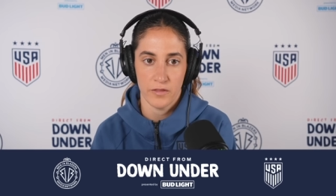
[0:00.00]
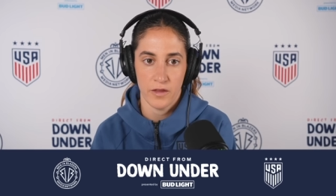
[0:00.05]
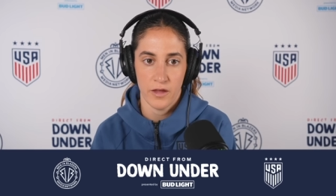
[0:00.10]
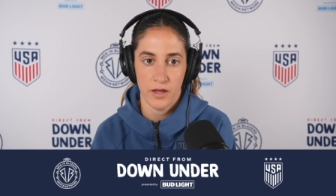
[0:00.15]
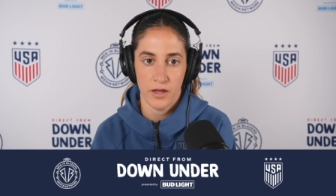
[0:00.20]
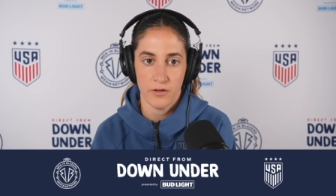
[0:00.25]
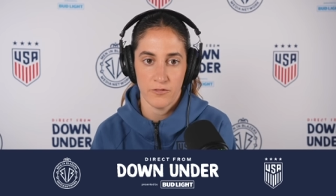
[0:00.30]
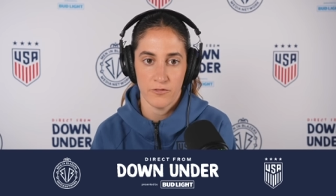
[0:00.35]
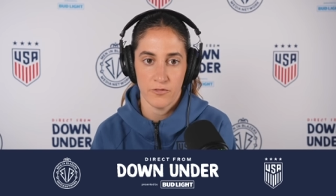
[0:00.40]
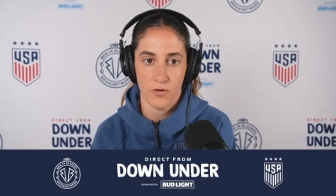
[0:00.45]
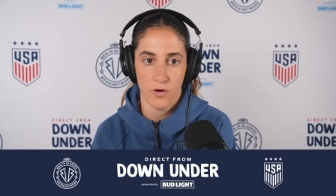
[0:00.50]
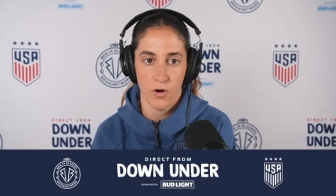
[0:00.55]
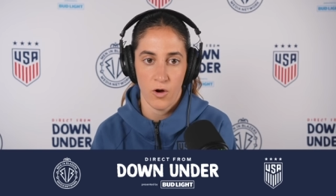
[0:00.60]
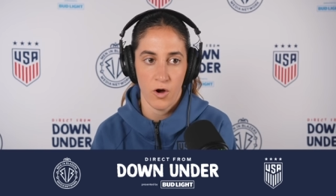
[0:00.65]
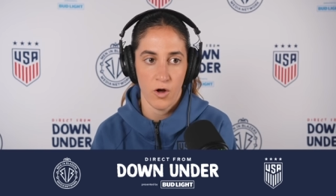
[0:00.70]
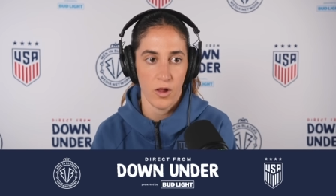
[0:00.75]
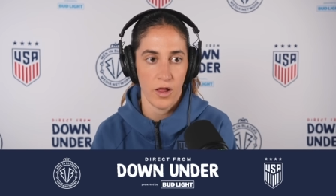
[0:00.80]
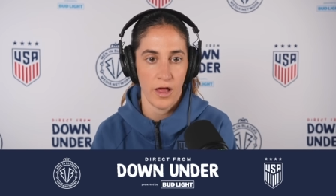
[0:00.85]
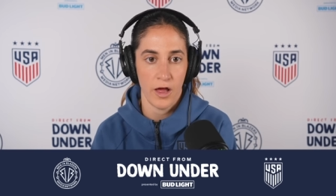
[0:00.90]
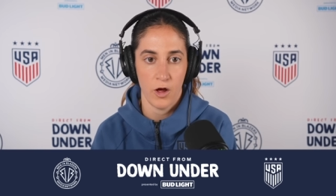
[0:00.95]
They have
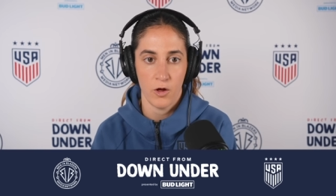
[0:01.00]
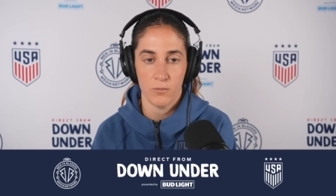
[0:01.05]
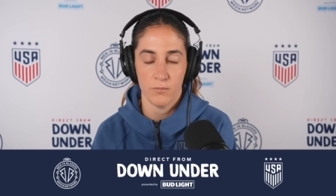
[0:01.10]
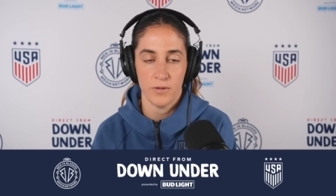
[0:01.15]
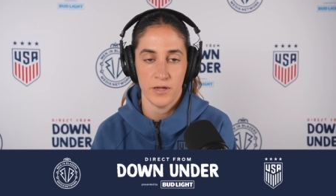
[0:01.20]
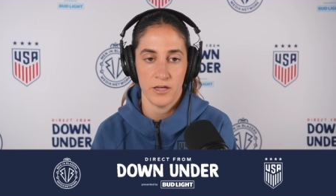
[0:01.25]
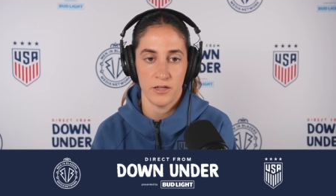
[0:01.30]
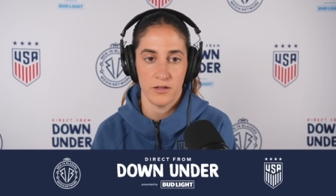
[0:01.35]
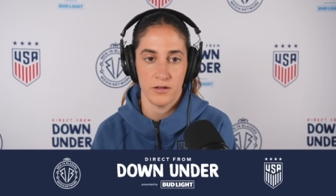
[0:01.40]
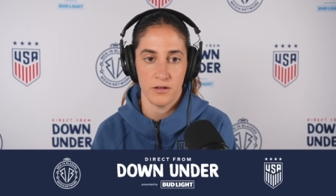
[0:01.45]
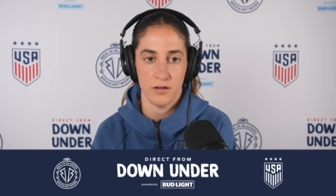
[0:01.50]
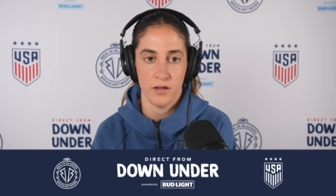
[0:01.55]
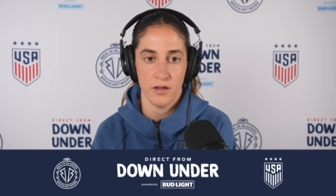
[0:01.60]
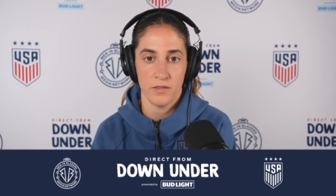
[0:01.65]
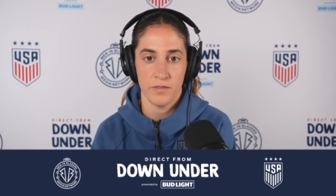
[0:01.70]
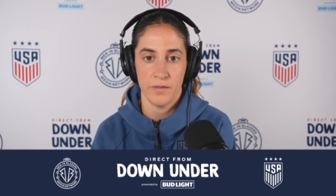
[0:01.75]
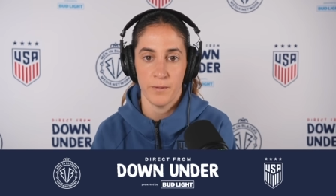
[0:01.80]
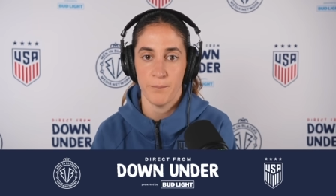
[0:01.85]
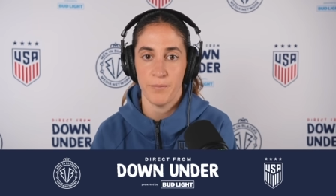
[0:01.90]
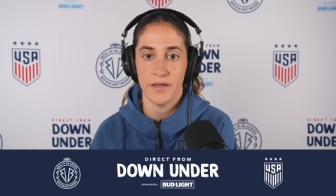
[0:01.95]
all helped me in
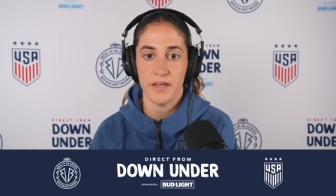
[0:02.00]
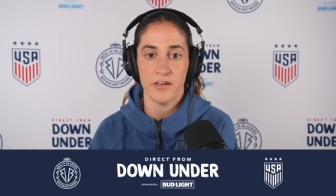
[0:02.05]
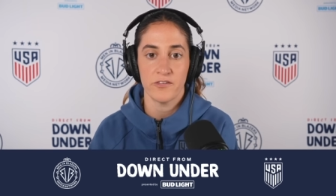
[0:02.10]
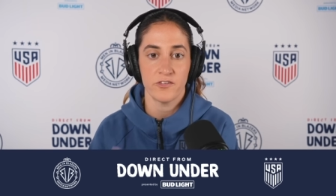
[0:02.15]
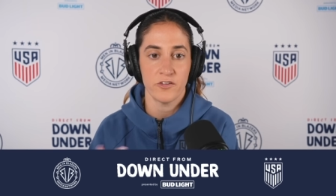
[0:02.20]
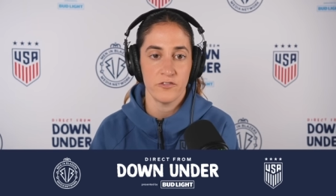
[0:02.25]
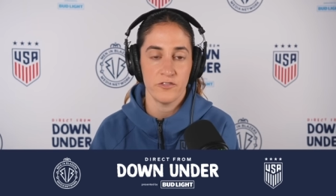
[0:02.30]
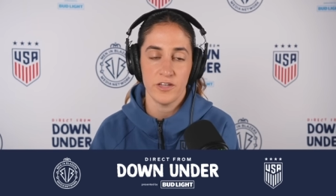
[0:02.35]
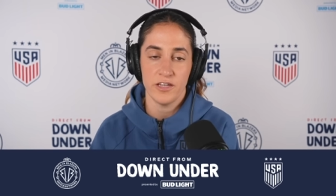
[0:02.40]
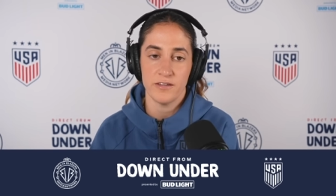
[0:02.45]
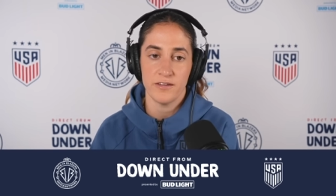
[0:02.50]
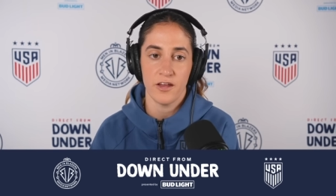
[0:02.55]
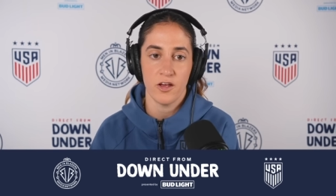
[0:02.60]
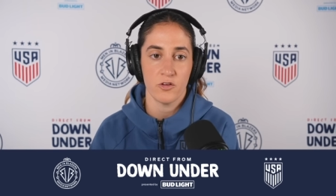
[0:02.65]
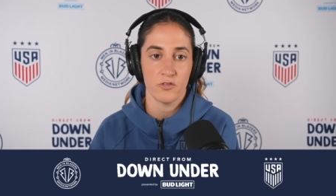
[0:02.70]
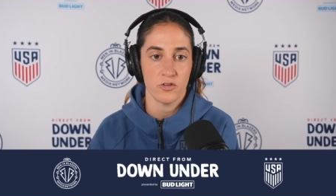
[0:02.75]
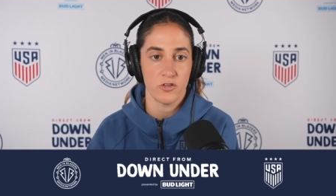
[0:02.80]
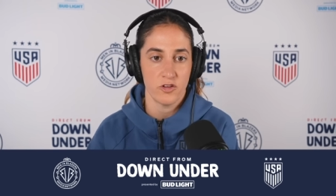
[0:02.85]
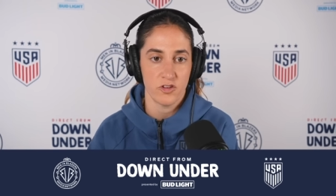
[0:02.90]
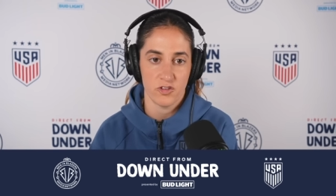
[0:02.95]
the biggest of
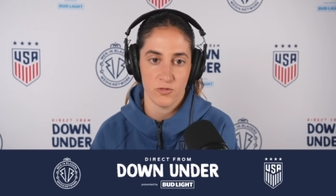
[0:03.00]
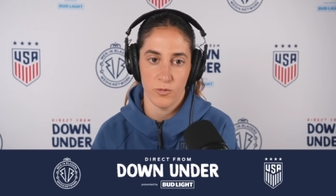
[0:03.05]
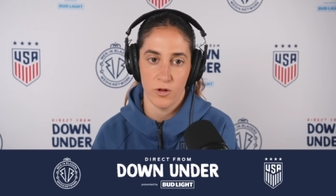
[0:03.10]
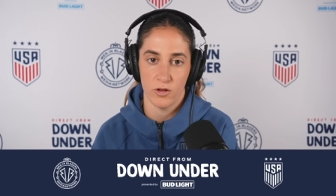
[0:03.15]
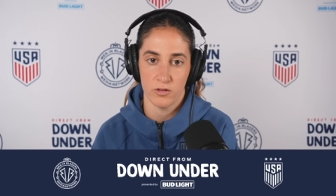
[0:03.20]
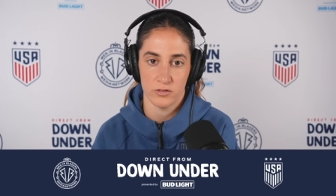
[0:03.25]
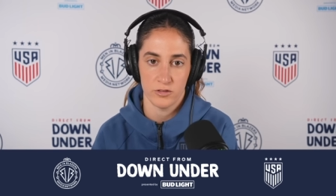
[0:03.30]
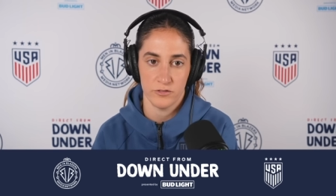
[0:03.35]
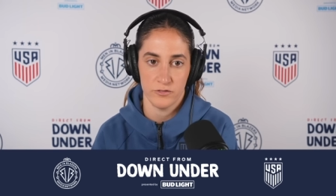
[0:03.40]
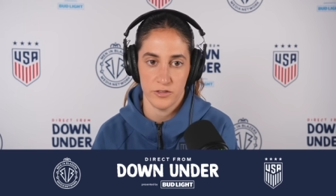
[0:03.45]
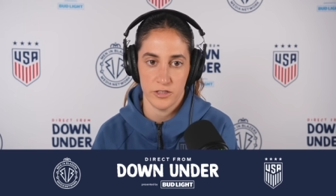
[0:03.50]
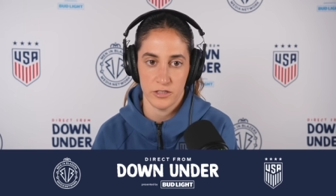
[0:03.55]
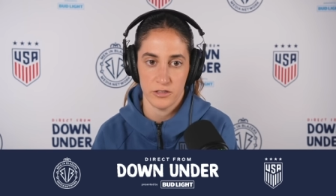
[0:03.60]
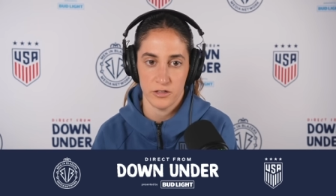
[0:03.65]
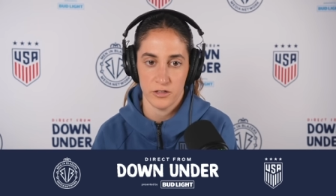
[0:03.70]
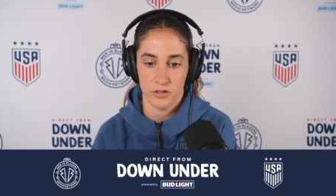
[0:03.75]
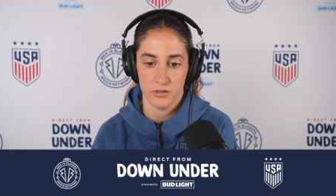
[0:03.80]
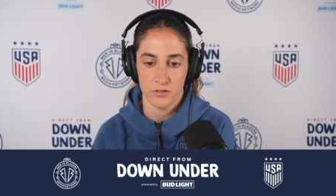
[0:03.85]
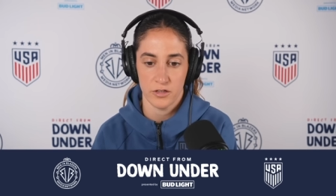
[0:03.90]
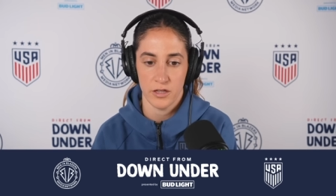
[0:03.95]
details and the smallest of details.